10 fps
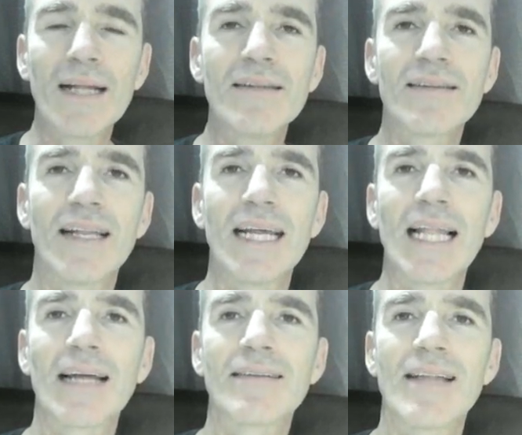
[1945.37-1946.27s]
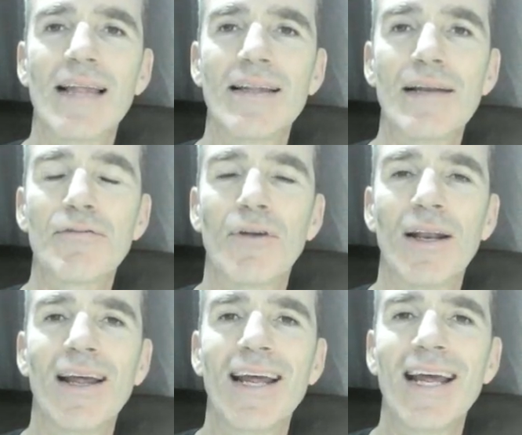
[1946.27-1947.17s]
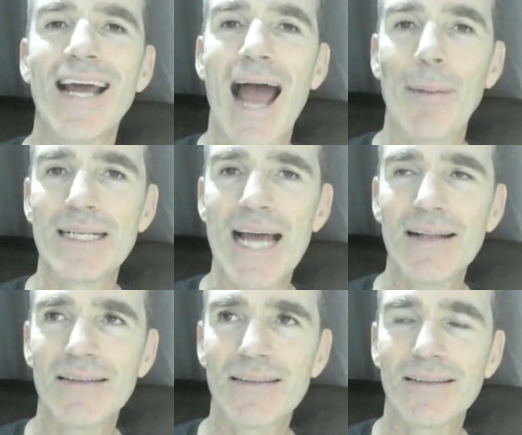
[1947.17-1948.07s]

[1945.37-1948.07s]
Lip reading: and they like slightly different habitats.